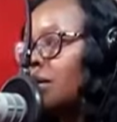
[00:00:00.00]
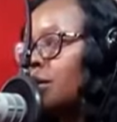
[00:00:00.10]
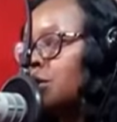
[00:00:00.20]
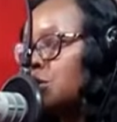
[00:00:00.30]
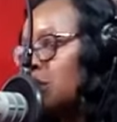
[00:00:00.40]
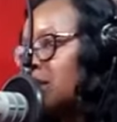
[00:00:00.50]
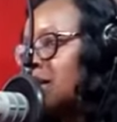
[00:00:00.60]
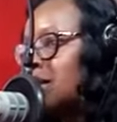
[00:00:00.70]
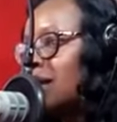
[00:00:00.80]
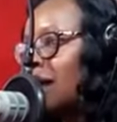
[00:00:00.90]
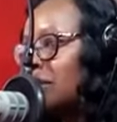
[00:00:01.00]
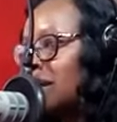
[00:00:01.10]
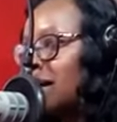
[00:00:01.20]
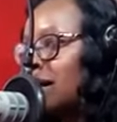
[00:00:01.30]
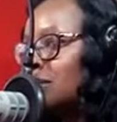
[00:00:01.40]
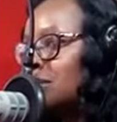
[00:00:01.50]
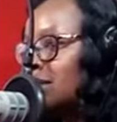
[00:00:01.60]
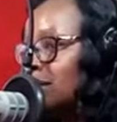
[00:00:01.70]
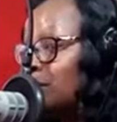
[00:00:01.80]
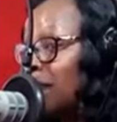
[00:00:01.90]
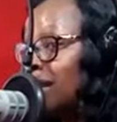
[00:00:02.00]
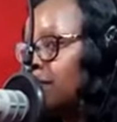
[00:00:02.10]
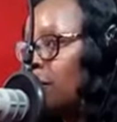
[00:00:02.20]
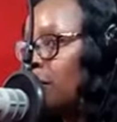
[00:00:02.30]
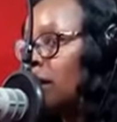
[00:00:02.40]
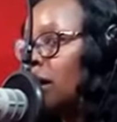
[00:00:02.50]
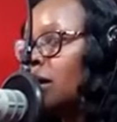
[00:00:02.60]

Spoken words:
the Total Aminaham platform,